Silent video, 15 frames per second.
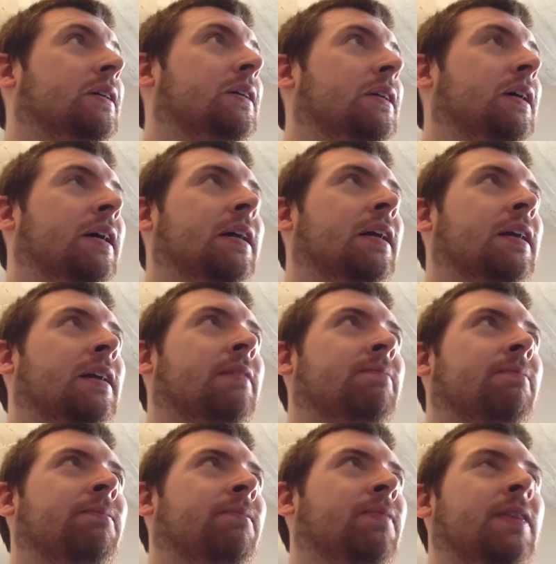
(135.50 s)
yeah,
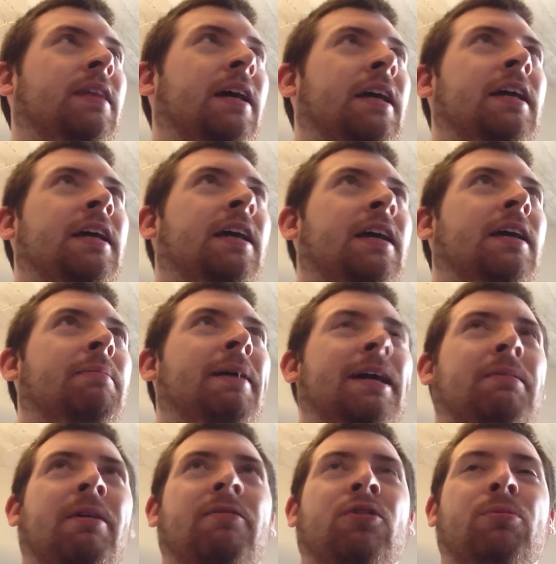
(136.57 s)
I didn't get back
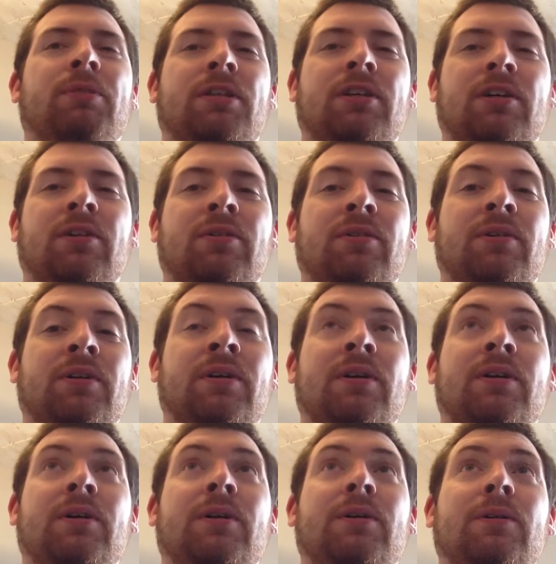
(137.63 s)
to my room until
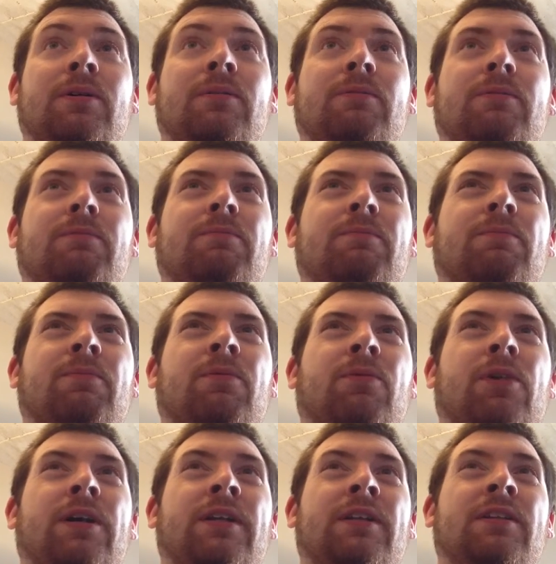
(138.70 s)

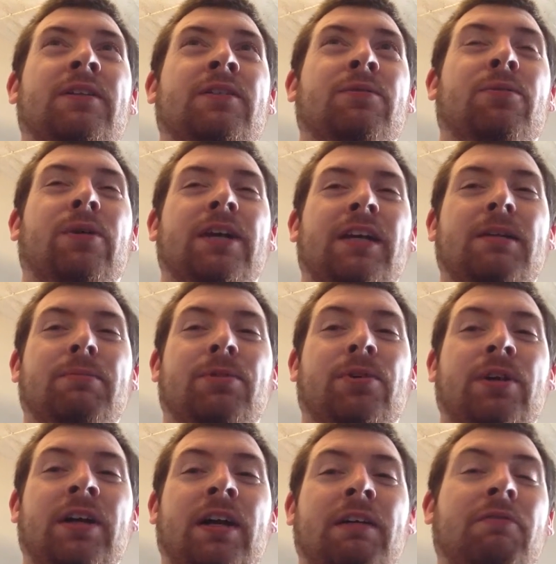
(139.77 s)
1.20 in the
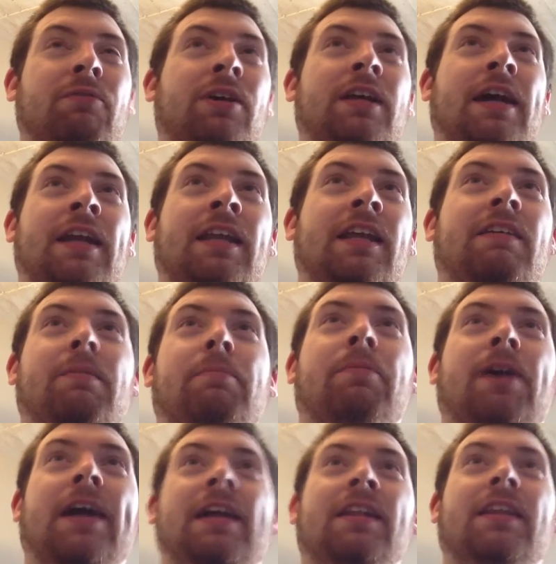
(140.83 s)
morning. I, we, I didn't leave,
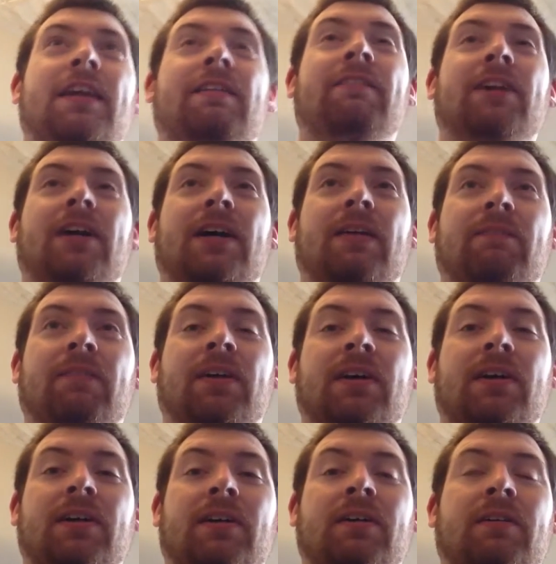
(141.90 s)
I didn't leave the, um,
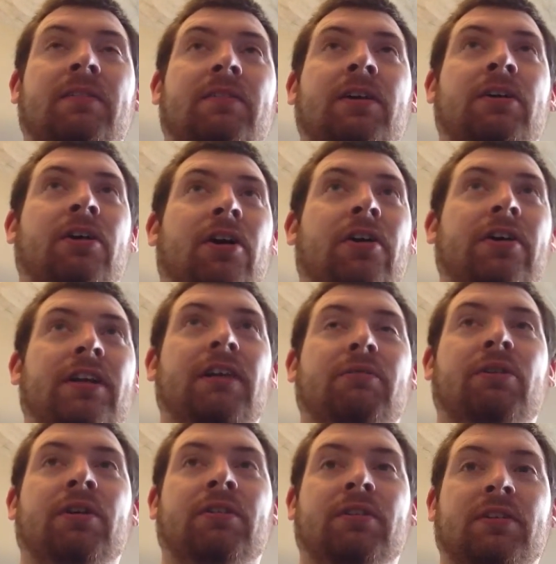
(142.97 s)
you know, Arlington
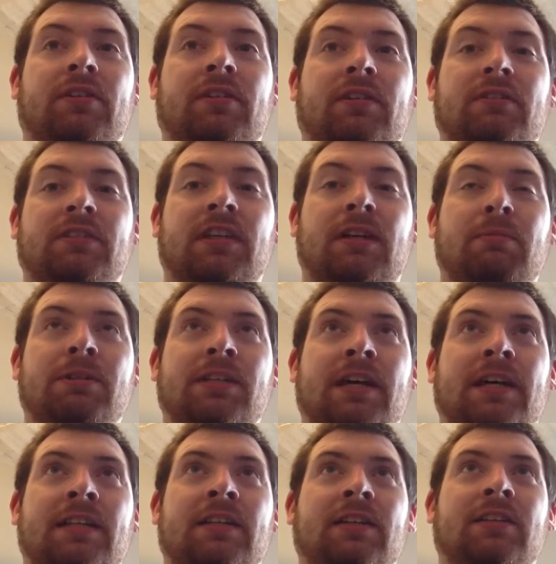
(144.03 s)
where the stadium is
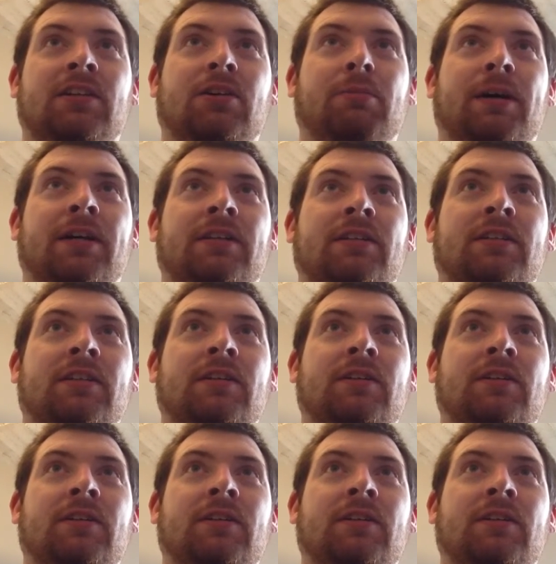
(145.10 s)
at until about